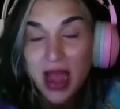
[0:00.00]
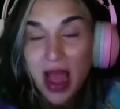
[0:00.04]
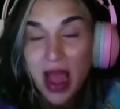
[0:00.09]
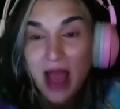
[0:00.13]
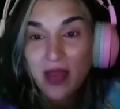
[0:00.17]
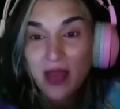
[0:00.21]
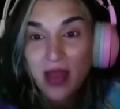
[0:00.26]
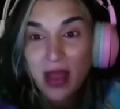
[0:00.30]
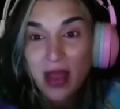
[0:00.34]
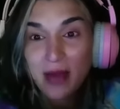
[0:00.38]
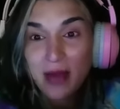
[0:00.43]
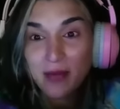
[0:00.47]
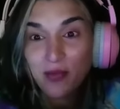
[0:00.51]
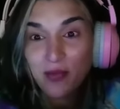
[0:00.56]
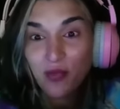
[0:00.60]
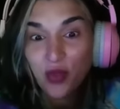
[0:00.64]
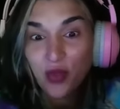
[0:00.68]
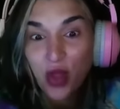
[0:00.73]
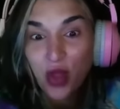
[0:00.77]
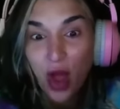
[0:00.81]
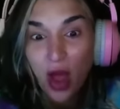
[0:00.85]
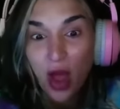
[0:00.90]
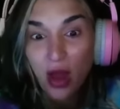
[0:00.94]
and then
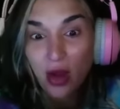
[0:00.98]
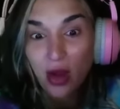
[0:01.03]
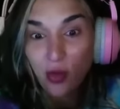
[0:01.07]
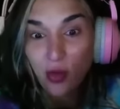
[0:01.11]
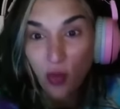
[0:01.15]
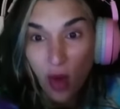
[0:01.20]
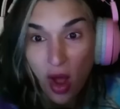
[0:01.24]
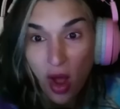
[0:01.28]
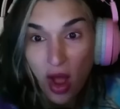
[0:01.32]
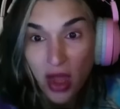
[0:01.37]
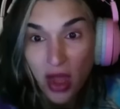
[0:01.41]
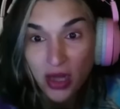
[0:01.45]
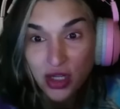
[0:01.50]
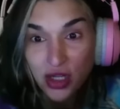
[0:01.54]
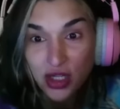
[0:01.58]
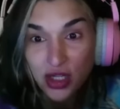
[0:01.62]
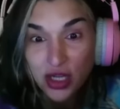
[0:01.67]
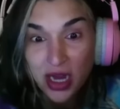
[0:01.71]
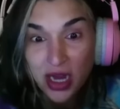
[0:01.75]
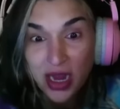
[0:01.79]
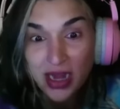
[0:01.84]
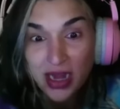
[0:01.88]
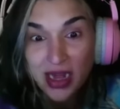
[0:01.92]
got a
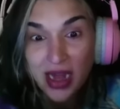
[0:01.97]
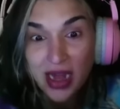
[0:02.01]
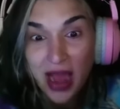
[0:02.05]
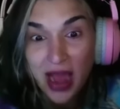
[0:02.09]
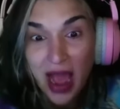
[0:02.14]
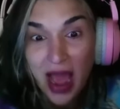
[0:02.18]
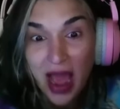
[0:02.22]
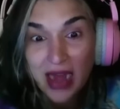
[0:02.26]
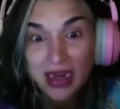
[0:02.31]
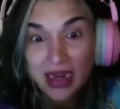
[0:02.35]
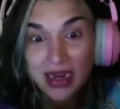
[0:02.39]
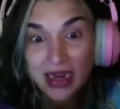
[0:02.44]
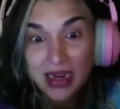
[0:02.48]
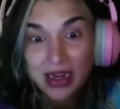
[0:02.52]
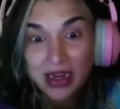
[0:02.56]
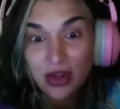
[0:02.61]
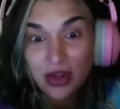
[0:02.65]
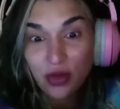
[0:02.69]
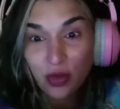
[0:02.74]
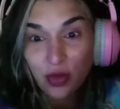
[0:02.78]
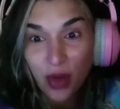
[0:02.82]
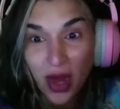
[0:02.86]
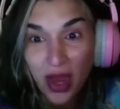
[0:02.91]
watch and had it
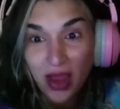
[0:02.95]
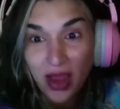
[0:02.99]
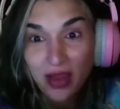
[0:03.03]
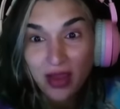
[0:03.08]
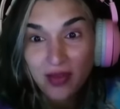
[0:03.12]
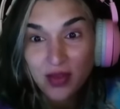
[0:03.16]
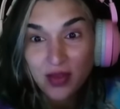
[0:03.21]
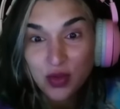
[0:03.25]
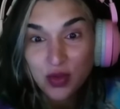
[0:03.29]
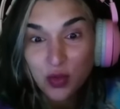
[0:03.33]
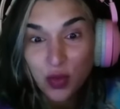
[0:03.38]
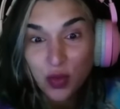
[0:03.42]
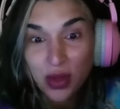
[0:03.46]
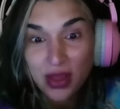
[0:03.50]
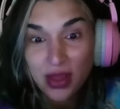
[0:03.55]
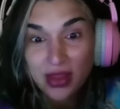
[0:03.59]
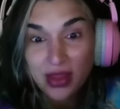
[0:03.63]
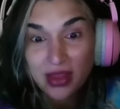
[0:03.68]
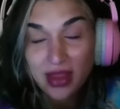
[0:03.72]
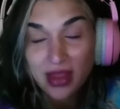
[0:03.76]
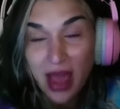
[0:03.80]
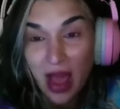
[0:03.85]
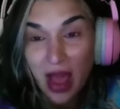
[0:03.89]
engraved
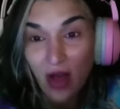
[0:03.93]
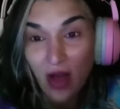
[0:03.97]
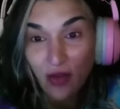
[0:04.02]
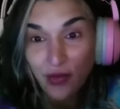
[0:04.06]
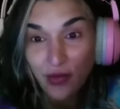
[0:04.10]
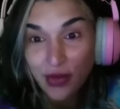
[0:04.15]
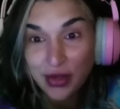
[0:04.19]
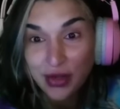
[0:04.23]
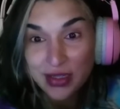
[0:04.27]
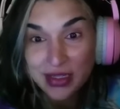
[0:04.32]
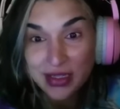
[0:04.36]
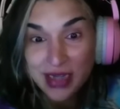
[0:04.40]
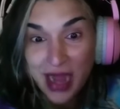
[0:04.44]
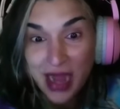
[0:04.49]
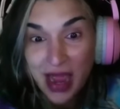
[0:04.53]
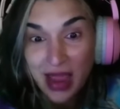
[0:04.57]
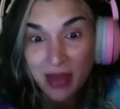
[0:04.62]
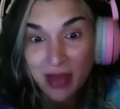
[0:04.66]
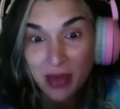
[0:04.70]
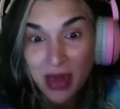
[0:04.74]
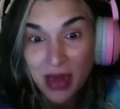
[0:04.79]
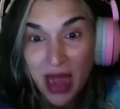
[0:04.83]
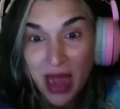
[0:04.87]
with Alfred's
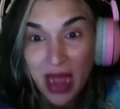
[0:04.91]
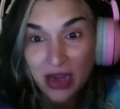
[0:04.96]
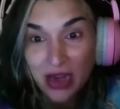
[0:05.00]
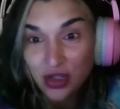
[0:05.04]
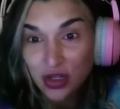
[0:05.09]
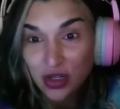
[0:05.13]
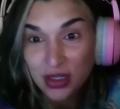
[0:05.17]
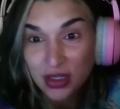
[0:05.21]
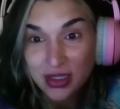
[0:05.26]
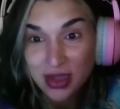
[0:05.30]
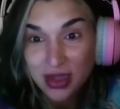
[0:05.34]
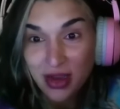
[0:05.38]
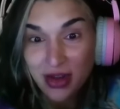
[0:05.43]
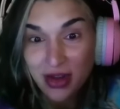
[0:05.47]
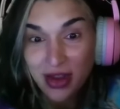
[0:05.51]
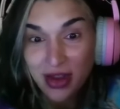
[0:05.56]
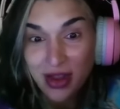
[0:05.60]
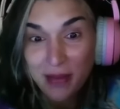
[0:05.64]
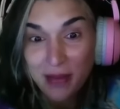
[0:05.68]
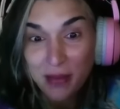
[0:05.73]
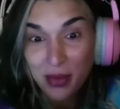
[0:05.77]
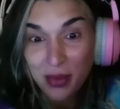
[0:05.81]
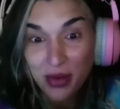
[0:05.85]
name and address on
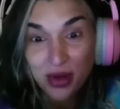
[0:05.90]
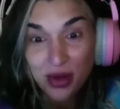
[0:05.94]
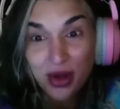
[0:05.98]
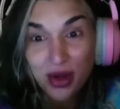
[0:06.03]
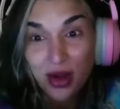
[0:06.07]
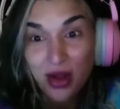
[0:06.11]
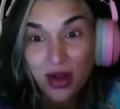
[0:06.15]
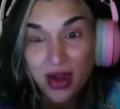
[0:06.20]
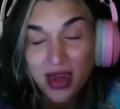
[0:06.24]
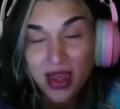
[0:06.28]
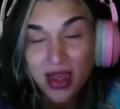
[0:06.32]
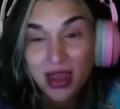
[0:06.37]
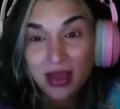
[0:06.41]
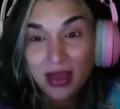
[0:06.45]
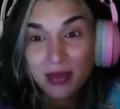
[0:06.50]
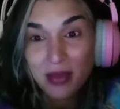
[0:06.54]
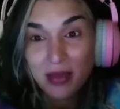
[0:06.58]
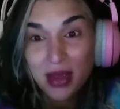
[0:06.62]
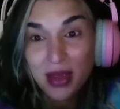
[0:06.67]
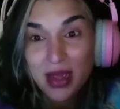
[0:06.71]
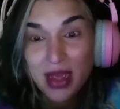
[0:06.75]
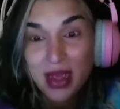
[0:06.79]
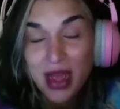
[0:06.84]
it and put it on
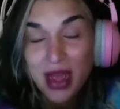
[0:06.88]
him